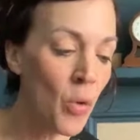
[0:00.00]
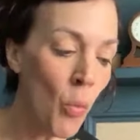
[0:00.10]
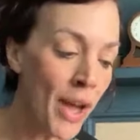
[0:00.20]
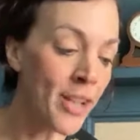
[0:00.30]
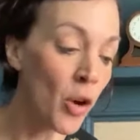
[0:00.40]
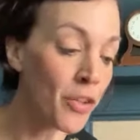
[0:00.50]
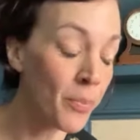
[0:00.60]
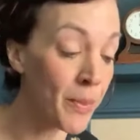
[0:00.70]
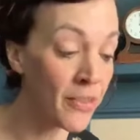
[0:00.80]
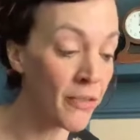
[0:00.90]
"Why not?"
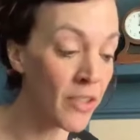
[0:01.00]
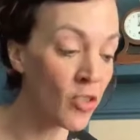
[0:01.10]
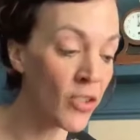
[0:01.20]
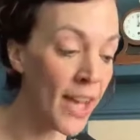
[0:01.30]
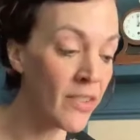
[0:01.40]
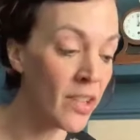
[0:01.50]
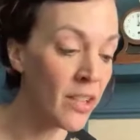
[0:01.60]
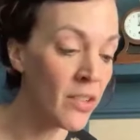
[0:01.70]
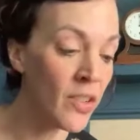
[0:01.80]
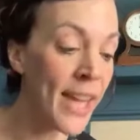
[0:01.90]
Mr. Finch said,
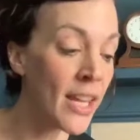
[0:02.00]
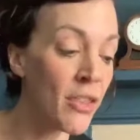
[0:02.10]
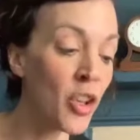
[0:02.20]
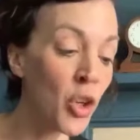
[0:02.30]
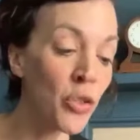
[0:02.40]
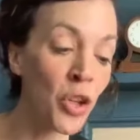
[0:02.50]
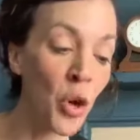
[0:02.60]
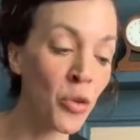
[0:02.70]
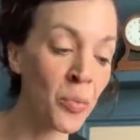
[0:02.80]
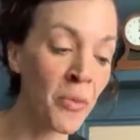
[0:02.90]
taking the good the
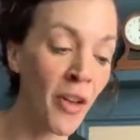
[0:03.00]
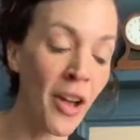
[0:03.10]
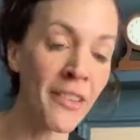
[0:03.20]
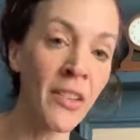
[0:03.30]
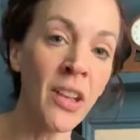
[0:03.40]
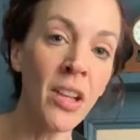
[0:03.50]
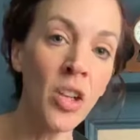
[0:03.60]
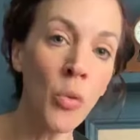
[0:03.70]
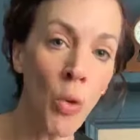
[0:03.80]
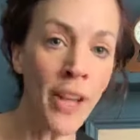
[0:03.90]
gods provided.
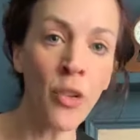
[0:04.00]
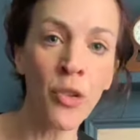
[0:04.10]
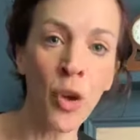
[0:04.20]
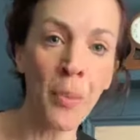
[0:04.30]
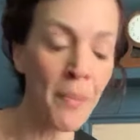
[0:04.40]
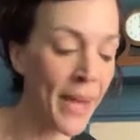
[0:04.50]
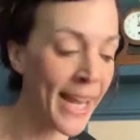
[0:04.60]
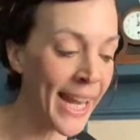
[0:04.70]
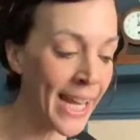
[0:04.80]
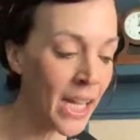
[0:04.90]
"Why not stop and
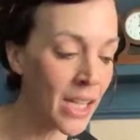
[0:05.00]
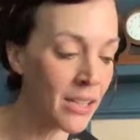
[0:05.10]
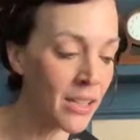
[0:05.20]
picnic?"